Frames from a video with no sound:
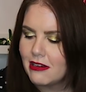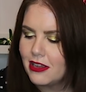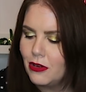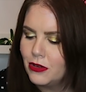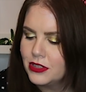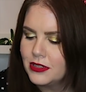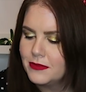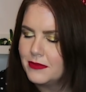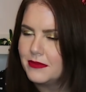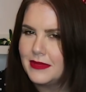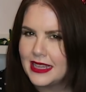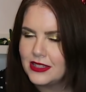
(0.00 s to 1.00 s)
early
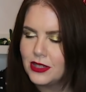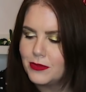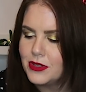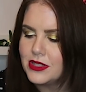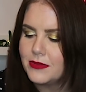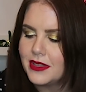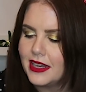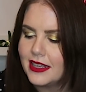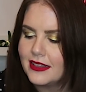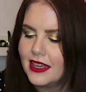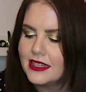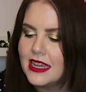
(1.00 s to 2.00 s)
autumn, late summer, something
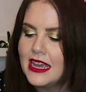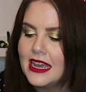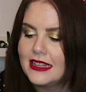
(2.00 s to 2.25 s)
like that.